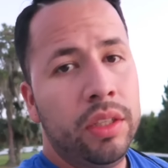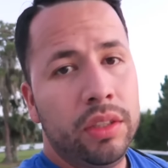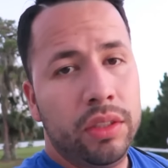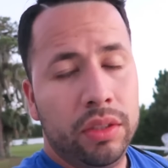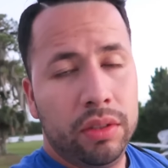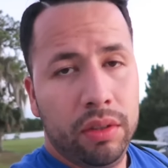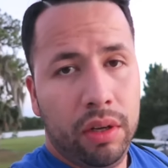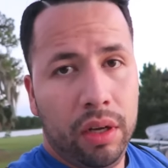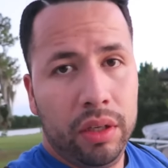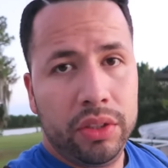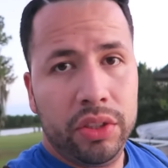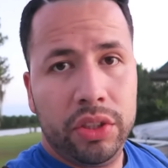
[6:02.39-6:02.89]

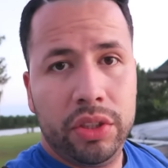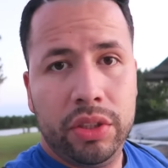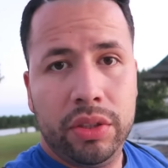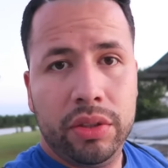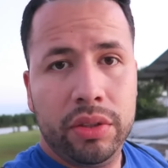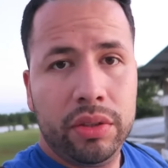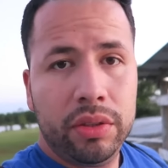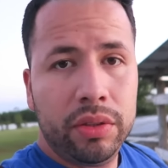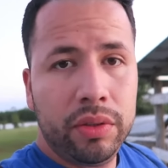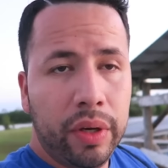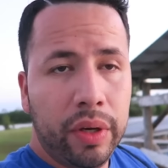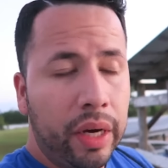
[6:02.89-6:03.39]
So I'll just
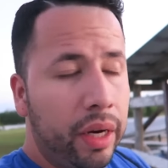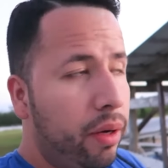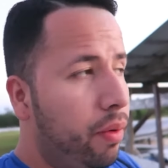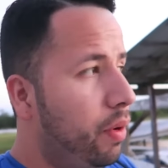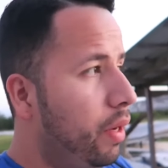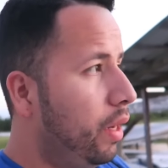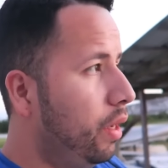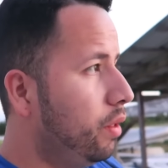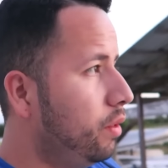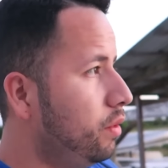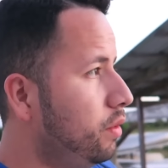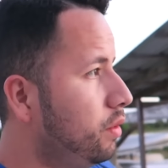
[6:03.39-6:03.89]
ride
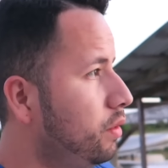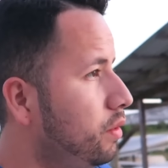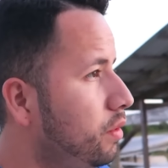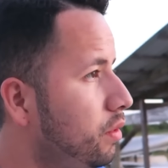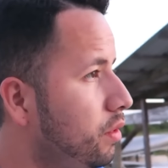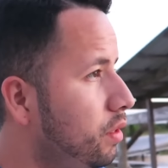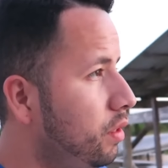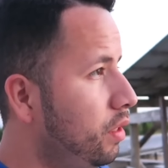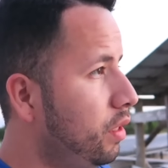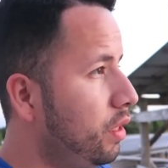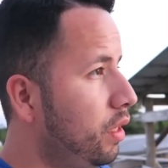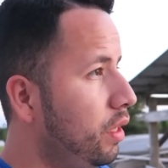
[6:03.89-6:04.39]

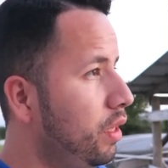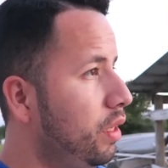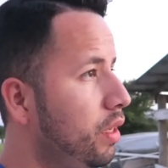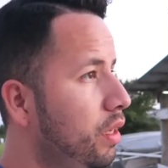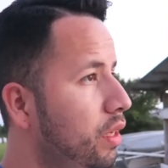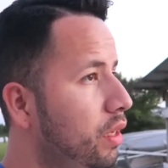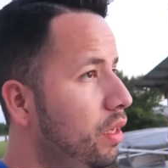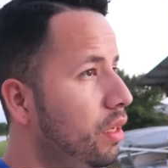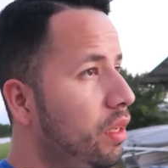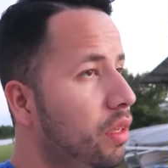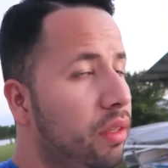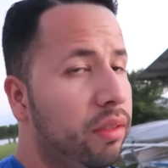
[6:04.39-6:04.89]
around
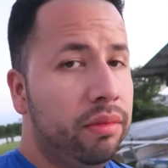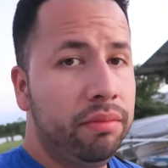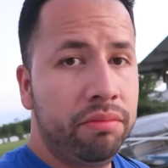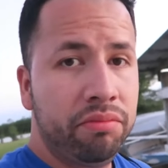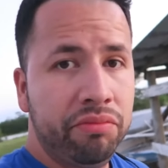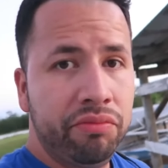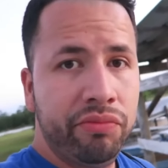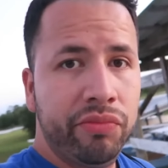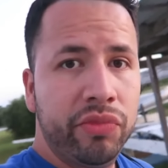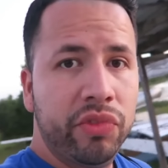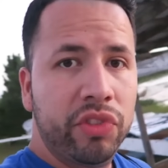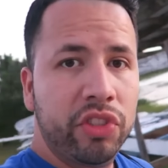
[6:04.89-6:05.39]

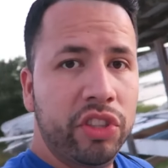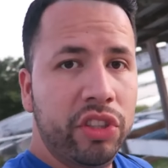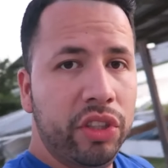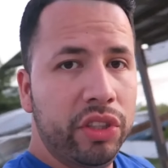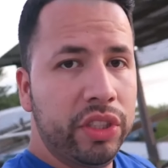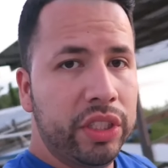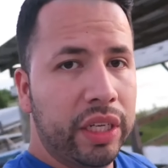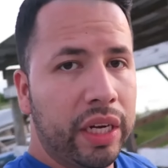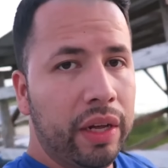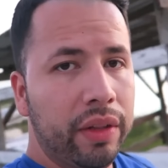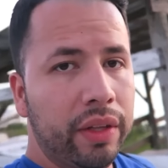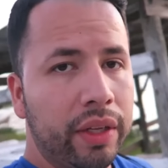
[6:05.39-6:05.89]
and go
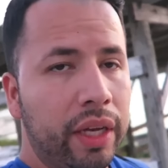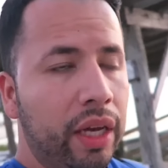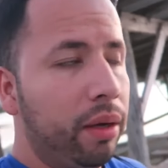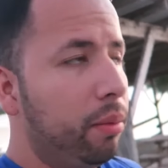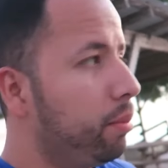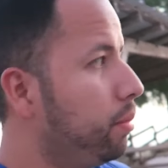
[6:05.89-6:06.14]
check out the